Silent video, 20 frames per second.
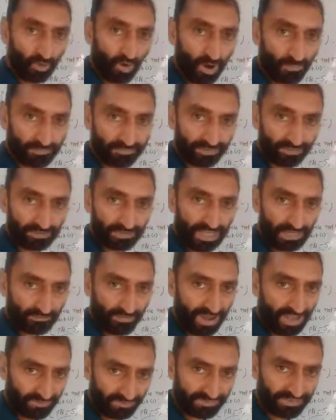opened and
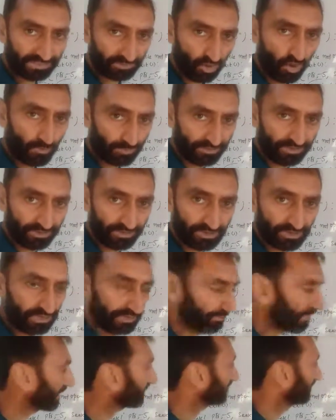file will get opened.
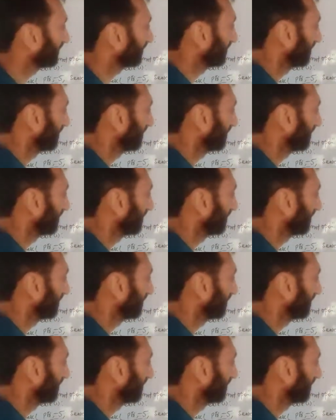But